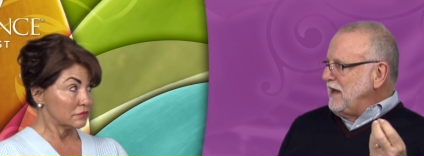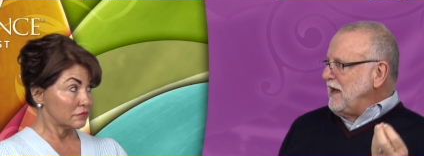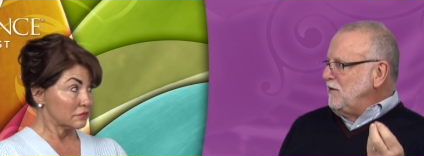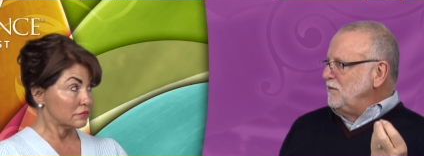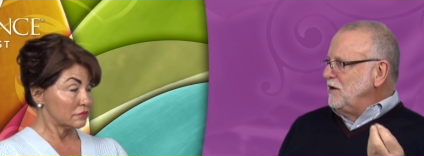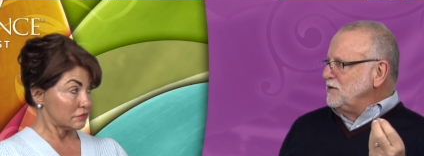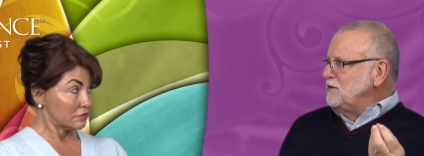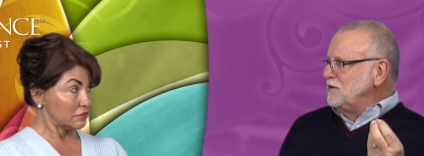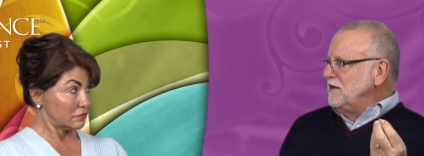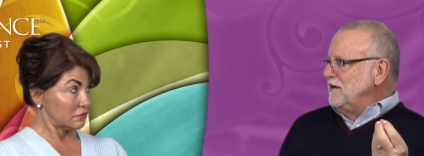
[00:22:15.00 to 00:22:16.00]
Speaker 1: how
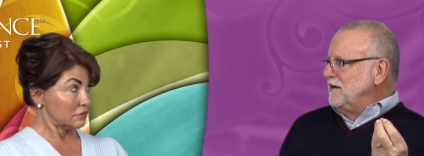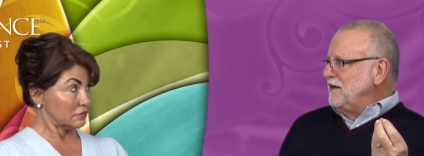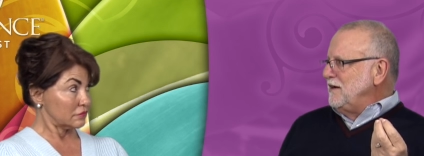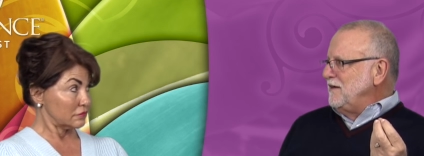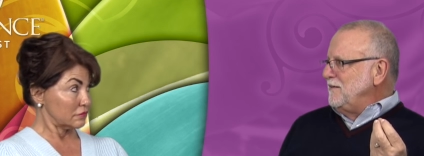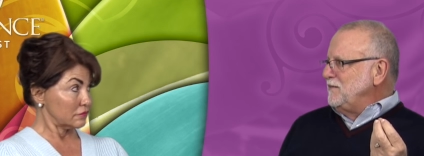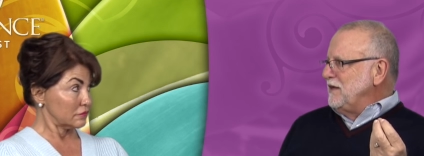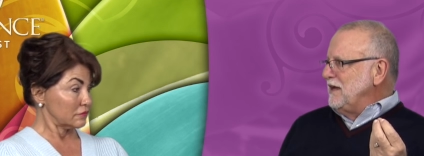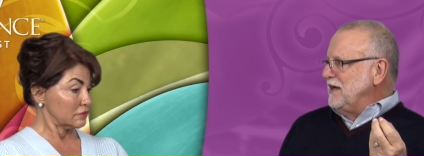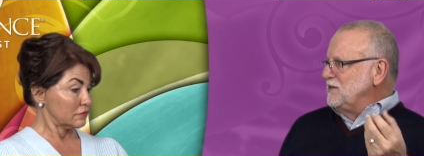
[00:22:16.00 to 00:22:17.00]
much uh,
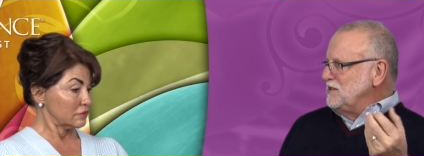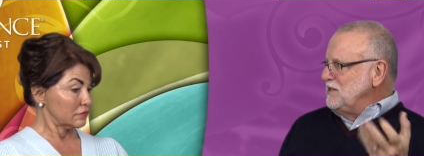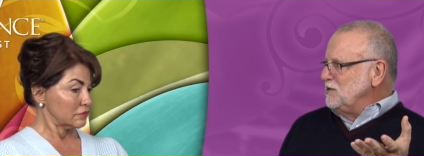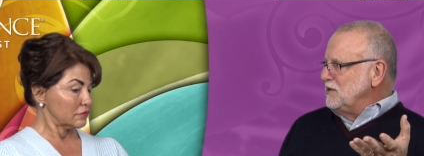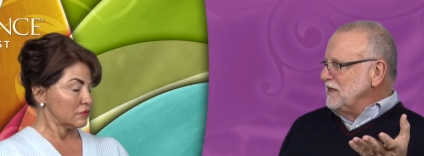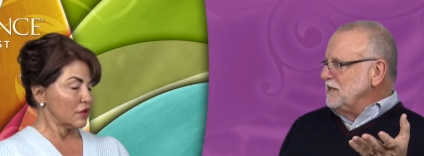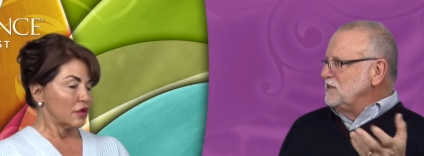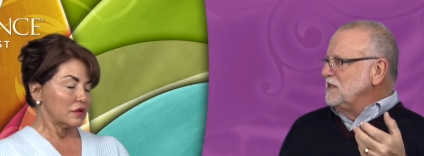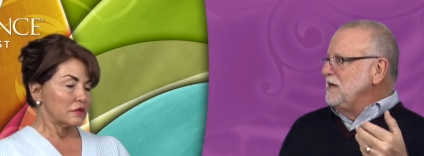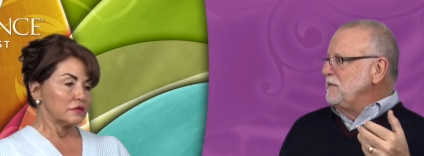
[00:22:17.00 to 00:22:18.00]
anesthesia it takes
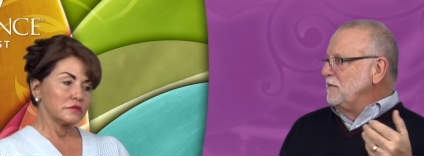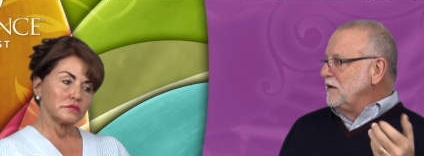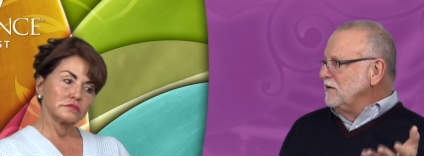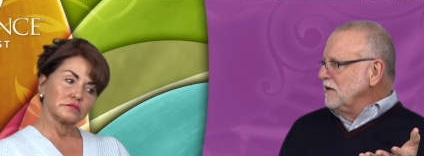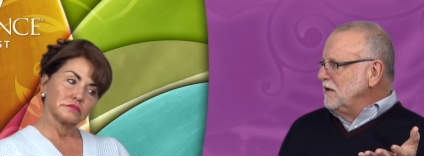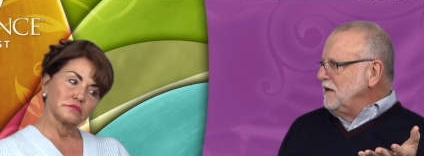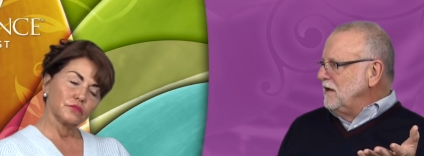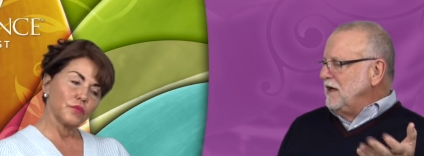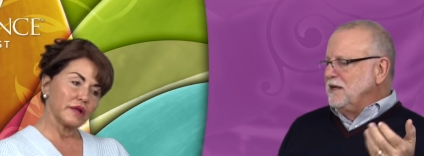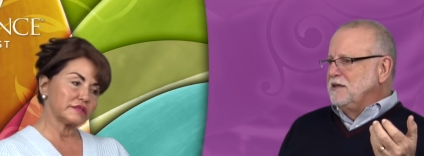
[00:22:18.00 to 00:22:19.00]
to keep them under
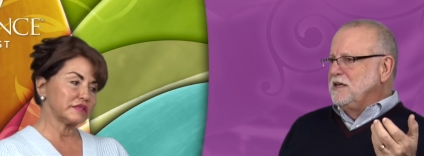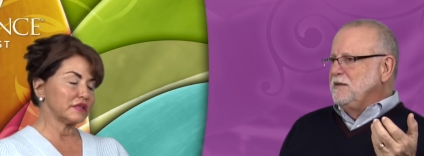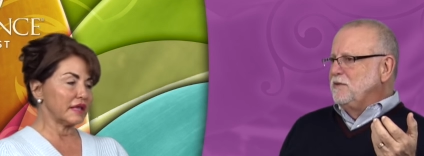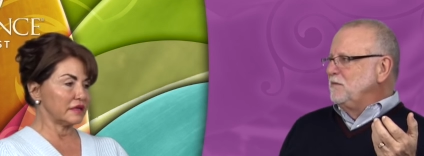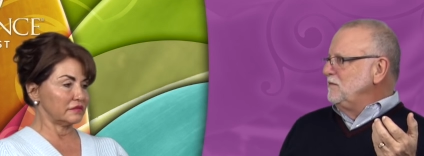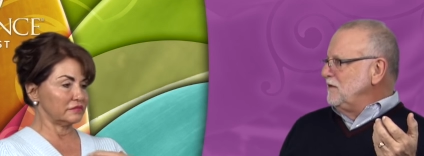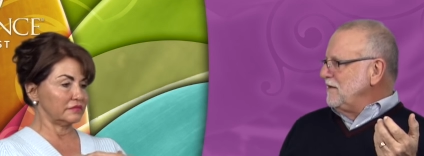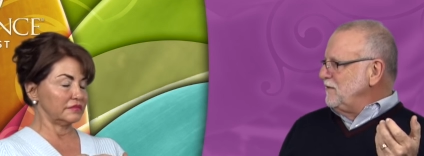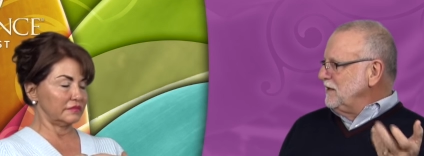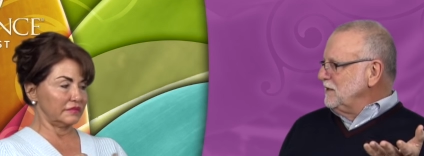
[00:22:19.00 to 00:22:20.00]
well, to, to, keep li- them
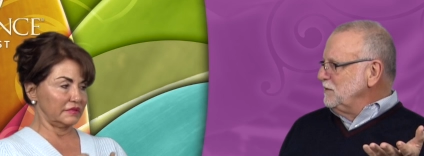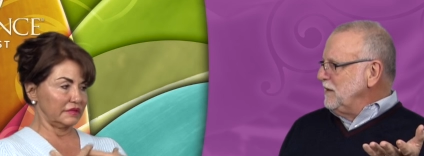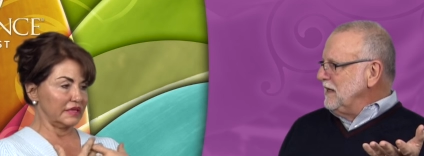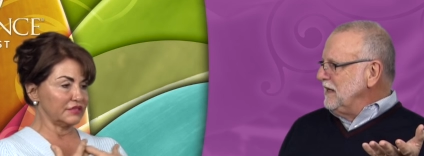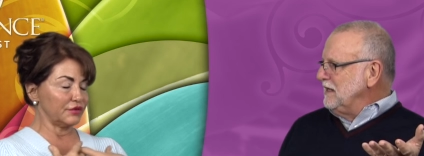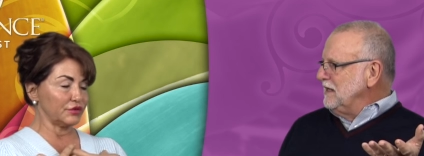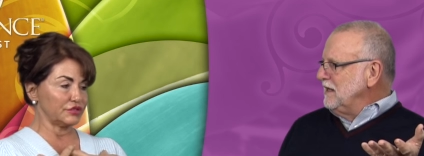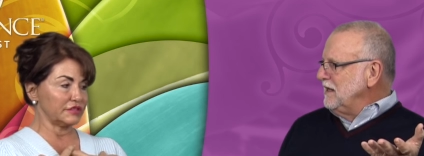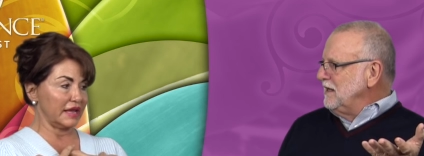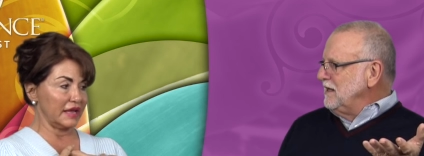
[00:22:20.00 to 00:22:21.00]
not feeling the pain. These
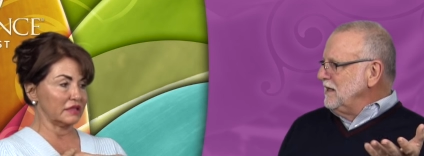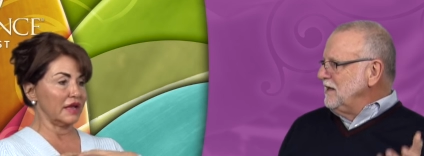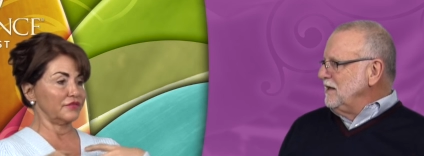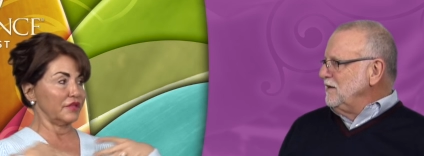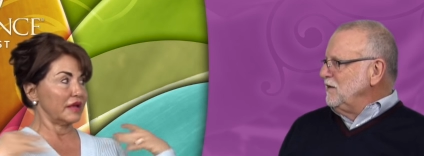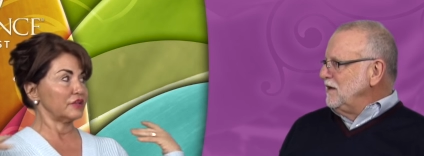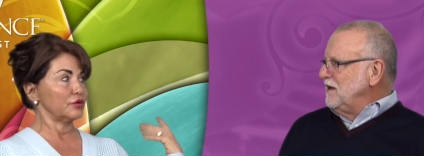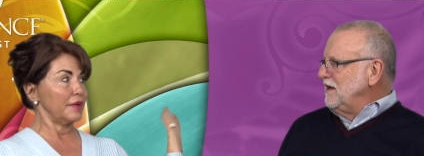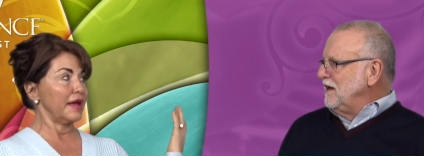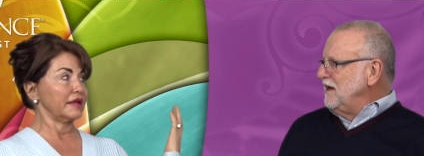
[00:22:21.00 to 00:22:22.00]
Speaker 2: folks can't lie flat on
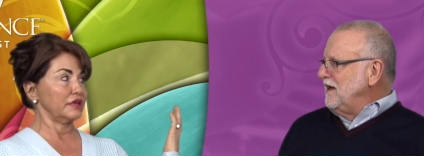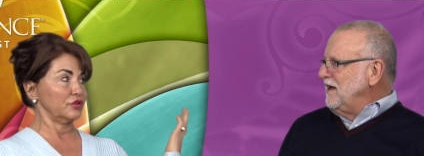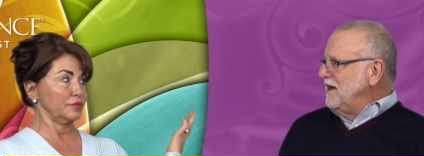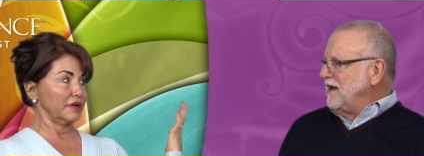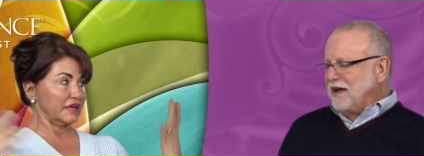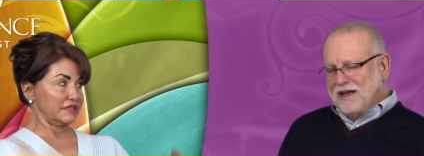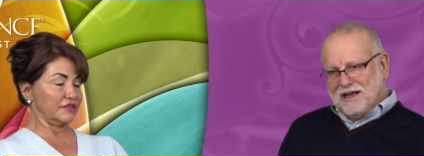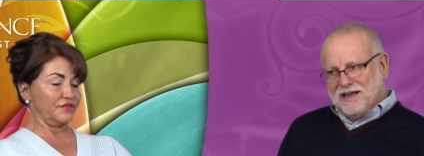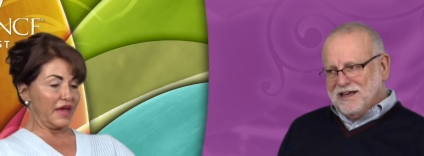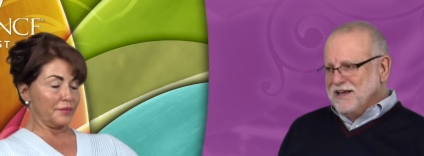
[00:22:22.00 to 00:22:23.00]
their back either because
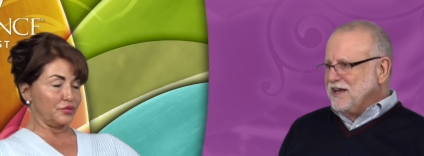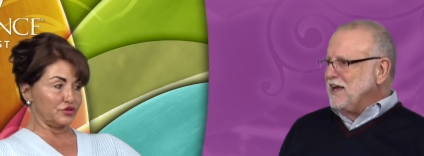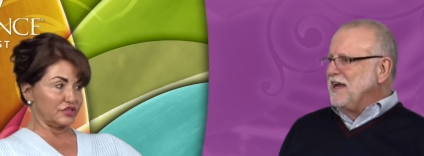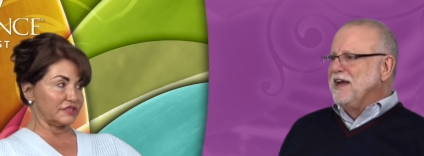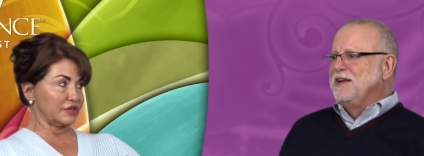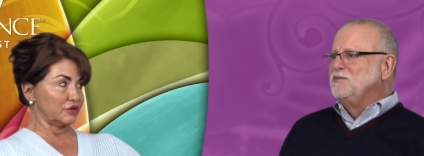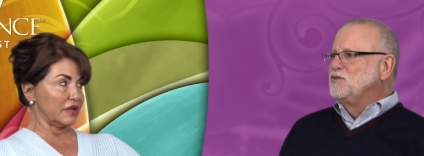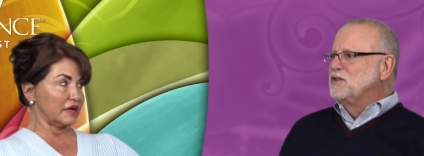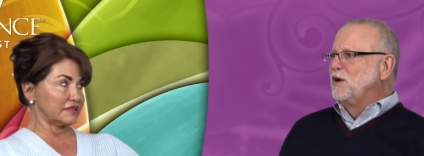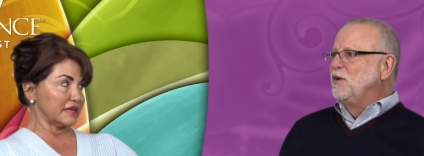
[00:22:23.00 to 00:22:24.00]
the fat pushes and their
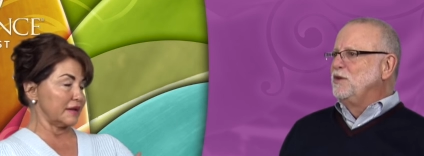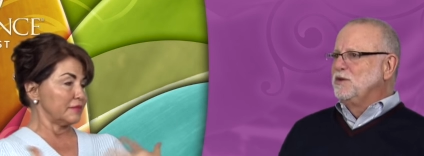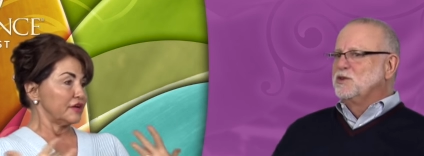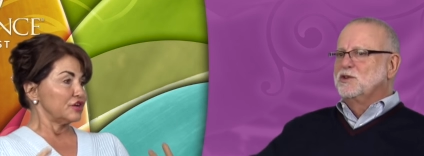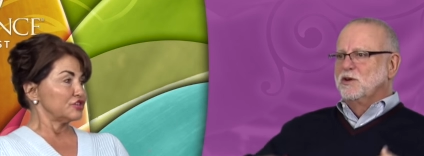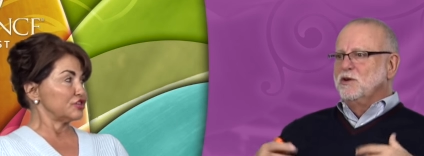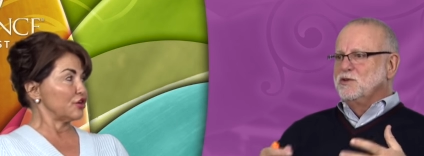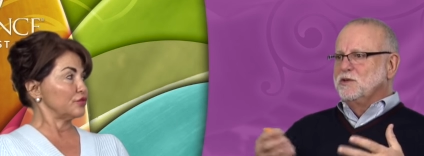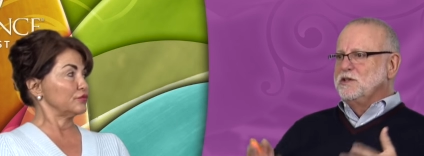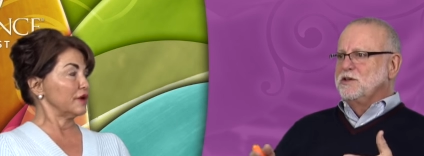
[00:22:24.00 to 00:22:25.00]
lungs so up. So the
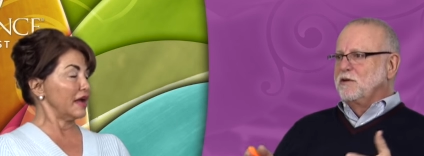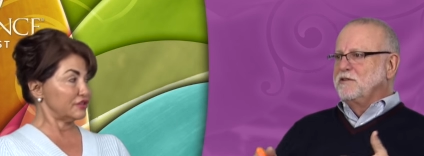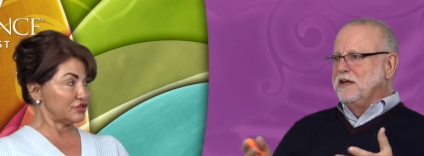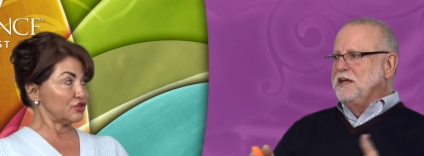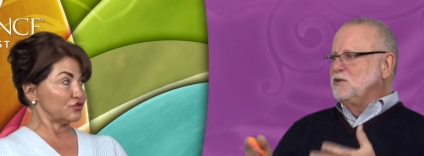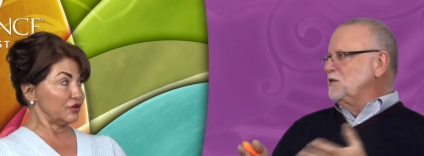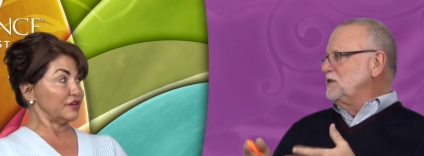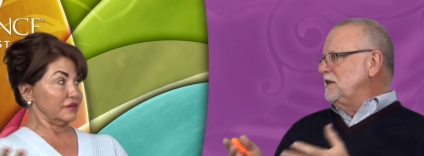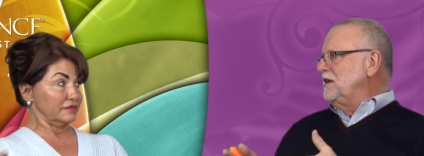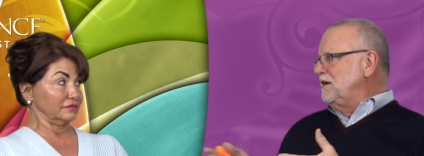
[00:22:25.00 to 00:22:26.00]
surgeries so are dangerous
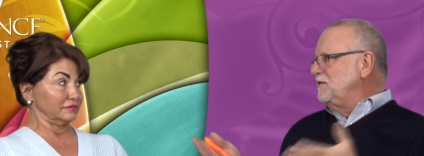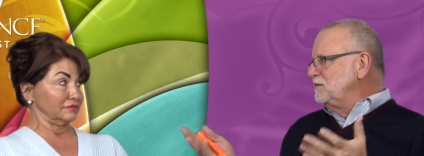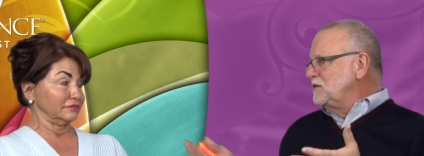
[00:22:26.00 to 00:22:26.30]
surgery, in and
Speaker 1: of